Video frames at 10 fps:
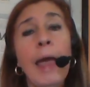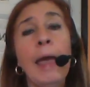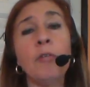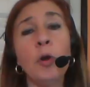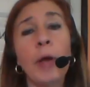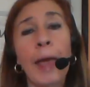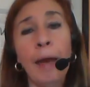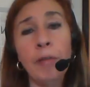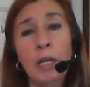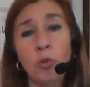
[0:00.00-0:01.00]
If you're
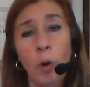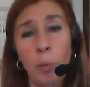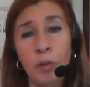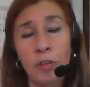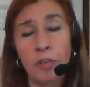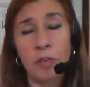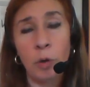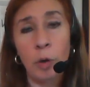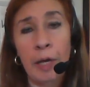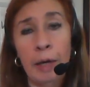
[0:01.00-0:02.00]
having trouble
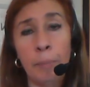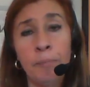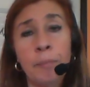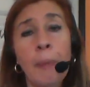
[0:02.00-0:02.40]
discerning,